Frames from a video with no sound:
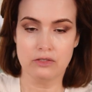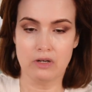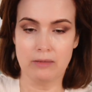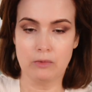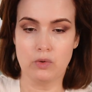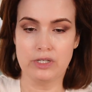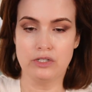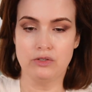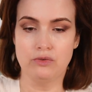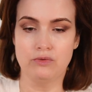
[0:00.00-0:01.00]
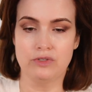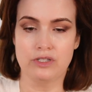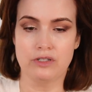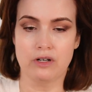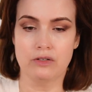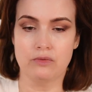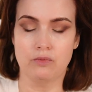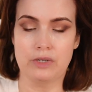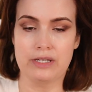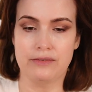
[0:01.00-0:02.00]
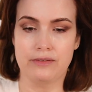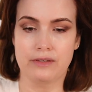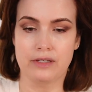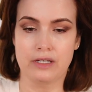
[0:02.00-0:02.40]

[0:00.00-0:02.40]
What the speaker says: So I'm going to start with